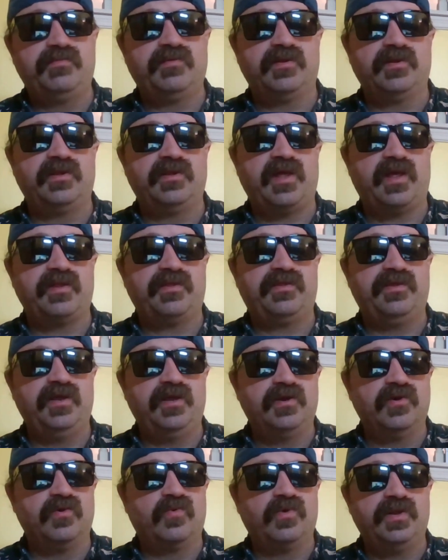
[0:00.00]
people in that
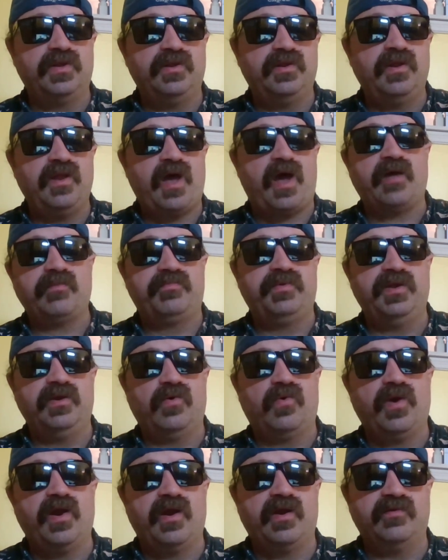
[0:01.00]
theater would not be
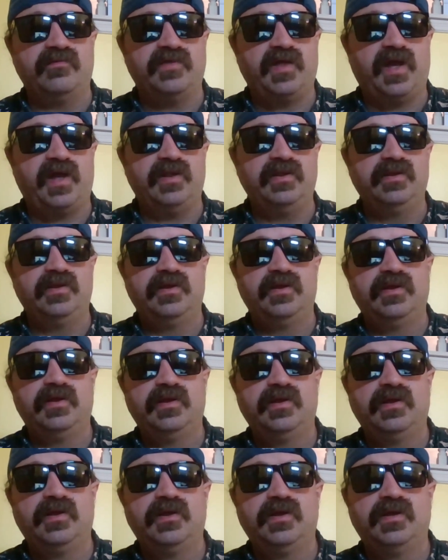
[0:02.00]
aware of that.
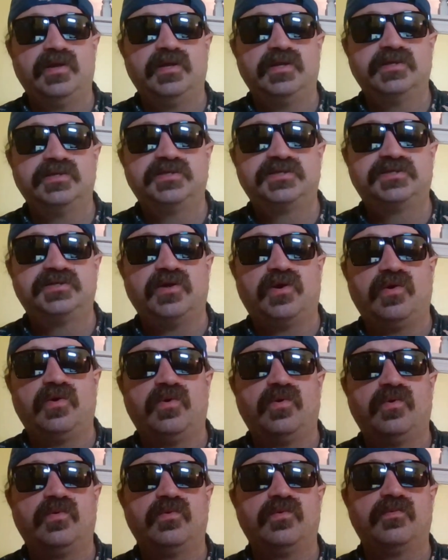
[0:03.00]

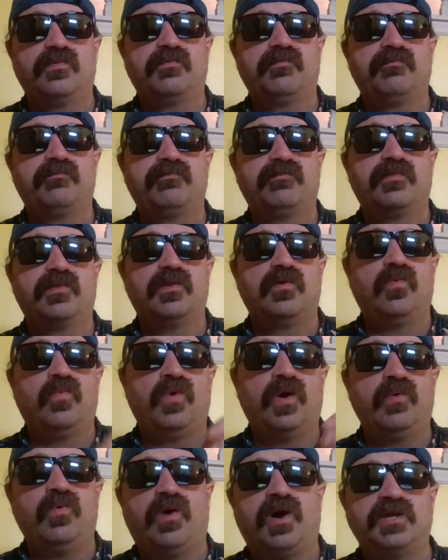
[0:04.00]
So
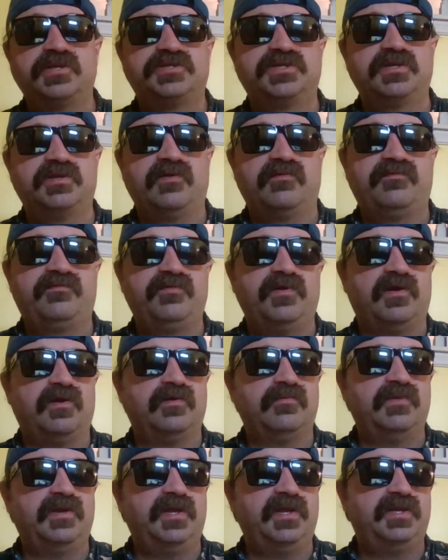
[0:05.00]
when watching the
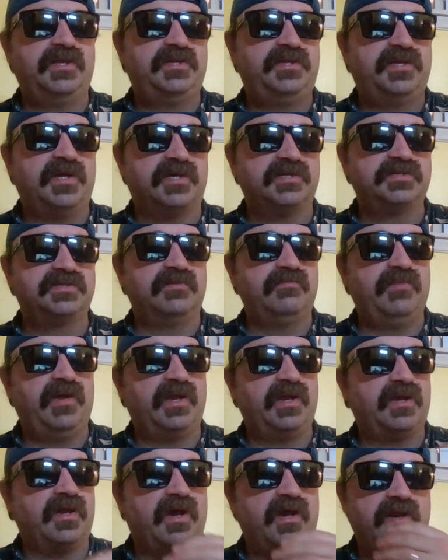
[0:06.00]
film, it doesn't
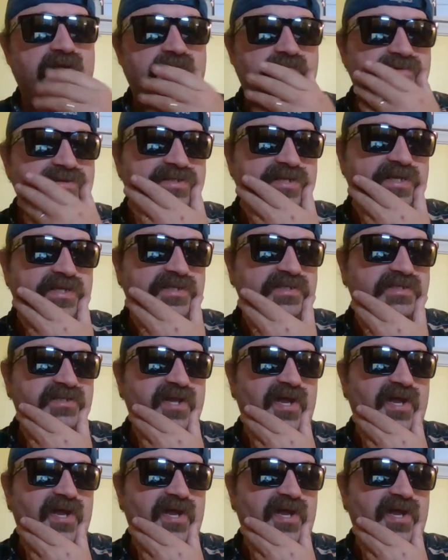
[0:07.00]
make 100%